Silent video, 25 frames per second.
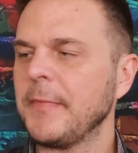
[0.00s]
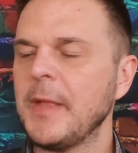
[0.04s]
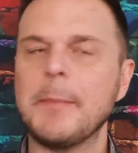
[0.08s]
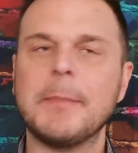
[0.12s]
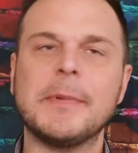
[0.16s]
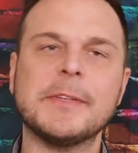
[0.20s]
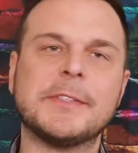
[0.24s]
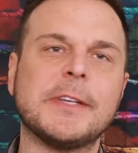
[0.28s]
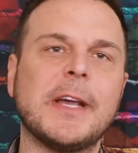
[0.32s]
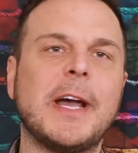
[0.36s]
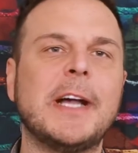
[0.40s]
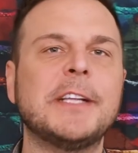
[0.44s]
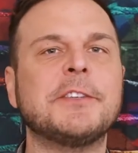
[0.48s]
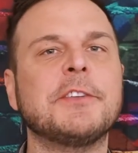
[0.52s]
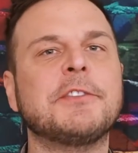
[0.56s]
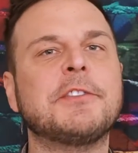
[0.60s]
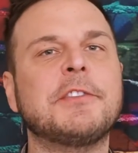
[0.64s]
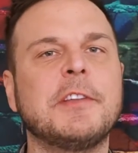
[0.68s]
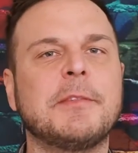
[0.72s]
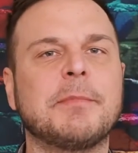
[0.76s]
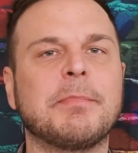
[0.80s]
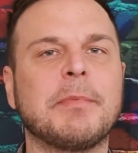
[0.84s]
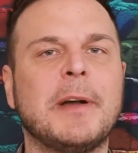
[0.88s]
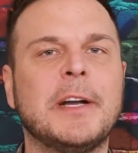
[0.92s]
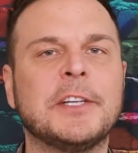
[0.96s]
besides your
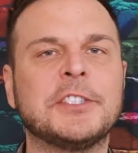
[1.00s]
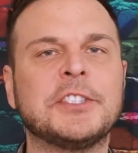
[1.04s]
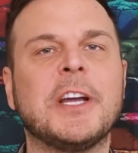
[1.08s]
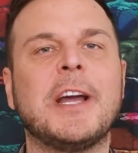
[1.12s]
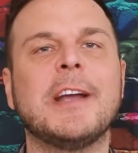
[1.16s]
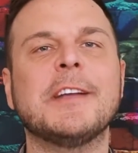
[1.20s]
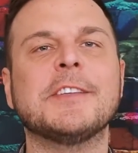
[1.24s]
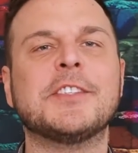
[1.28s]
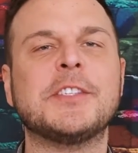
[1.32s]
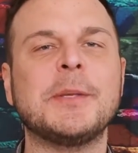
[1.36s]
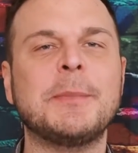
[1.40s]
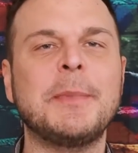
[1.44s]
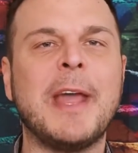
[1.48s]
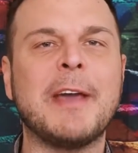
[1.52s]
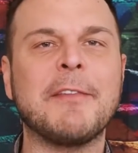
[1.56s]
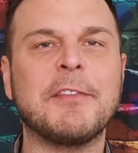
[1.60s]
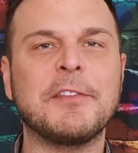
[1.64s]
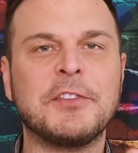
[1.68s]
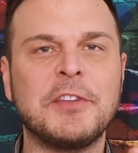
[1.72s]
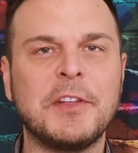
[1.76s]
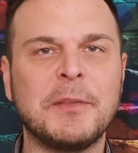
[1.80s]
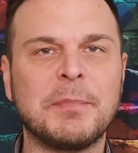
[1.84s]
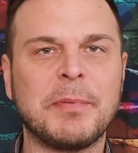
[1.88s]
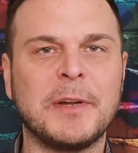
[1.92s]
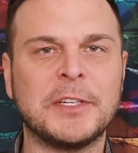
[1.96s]
toothbrush, I assume you have a
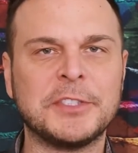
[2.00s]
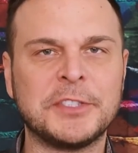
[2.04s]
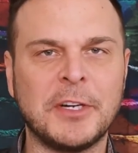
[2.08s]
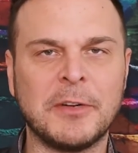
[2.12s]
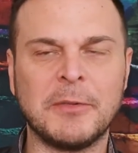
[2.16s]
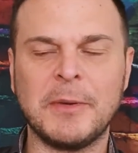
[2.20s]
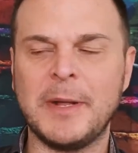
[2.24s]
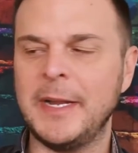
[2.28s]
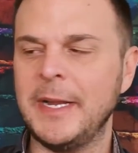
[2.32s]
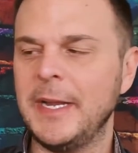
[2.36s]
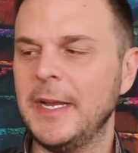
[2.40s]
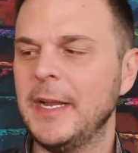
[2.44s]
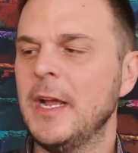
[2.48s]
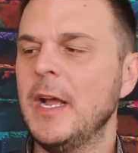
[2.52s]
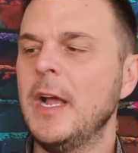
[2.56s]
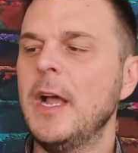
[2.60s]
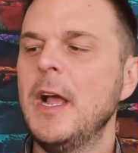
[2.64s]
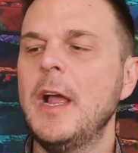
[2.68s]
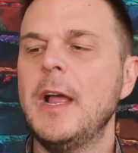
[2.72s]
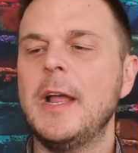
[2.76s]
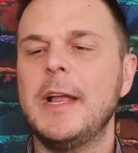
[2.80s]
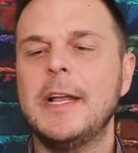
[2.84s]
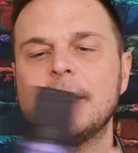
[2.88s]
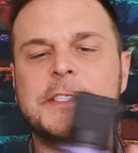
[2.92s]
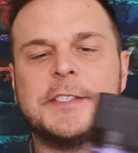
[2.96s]
toothbrush already,
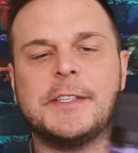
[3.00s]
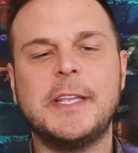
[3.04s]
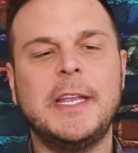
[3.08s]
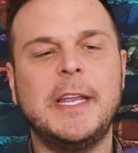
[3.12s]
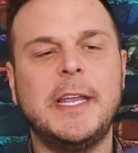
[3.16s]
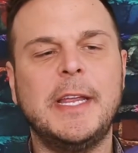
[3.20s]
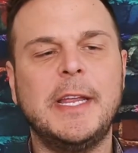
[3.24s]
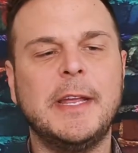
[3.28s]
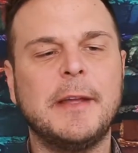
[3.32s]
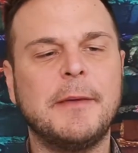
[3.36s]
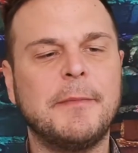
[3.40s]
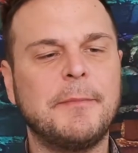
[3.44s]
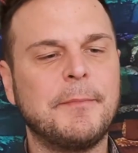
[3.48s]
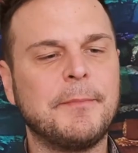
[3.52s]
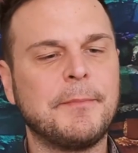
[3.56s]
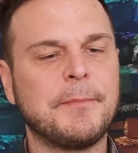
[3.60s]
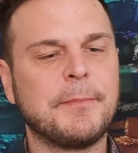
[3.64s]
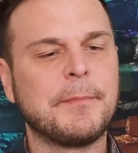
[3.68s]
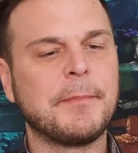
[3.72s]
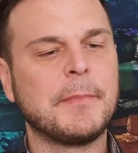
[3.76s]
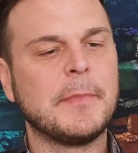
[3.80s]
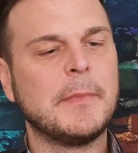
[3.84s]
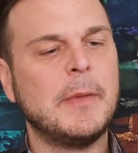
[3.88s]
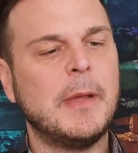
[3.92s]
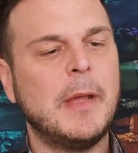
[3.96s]
is the
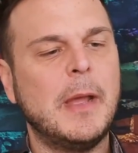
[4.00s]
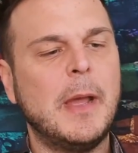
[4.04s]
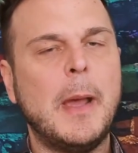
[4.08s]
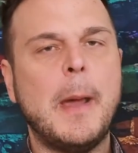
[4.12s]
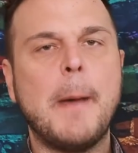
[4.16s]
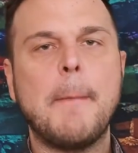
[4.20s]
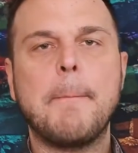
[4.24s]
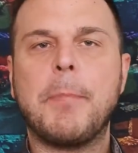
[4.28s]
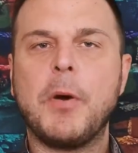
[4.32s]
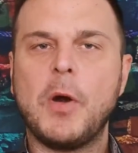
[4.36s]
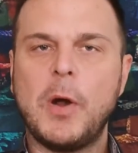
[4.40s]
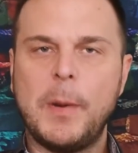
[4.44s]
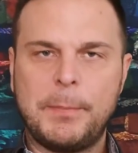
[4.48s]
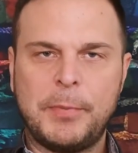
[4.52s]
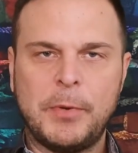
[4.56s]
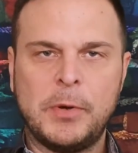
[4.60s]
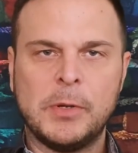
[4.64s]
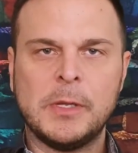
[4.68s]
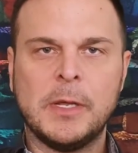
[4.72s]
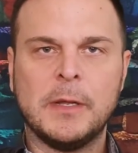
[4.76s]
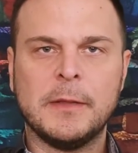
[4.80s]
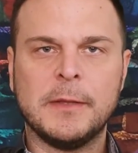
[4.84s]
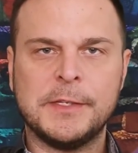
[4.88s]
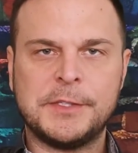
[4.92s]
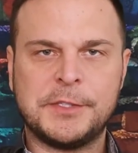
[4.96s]

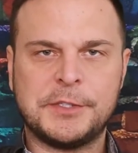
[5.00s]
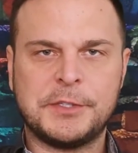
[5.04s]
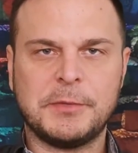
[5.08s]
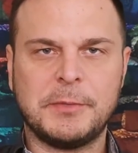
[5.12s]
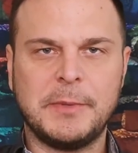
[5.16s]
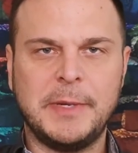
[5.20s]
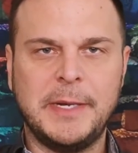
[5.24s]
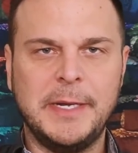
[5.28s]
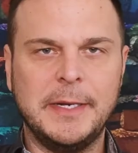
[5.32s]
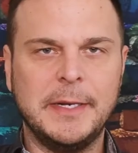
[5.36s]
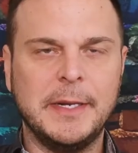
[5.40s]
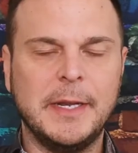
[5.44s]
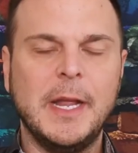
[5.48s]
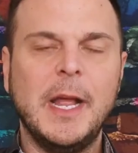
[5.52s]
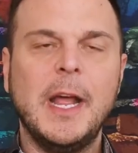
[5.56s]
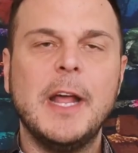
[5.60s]
purple Listerine.